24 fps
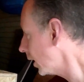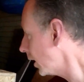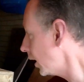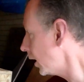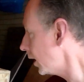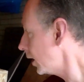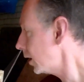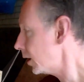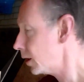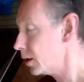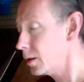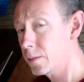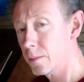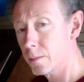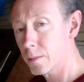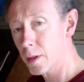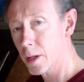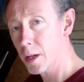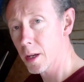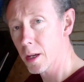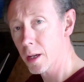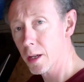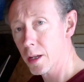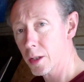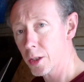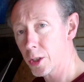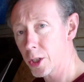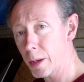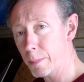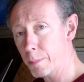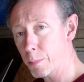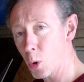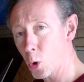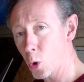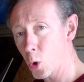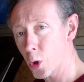uh,
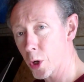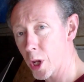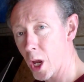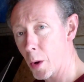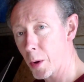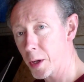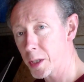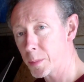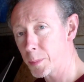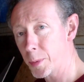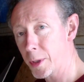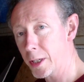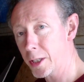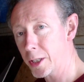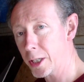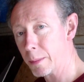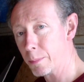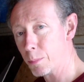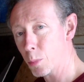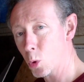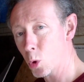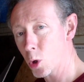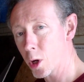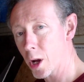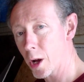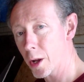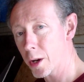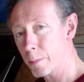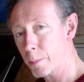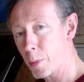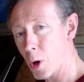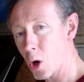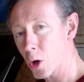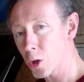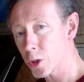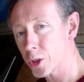chipboard, OSB chipboard kind
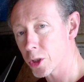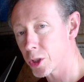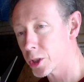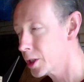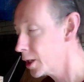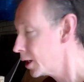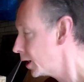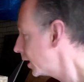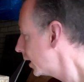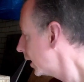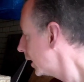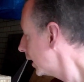of box,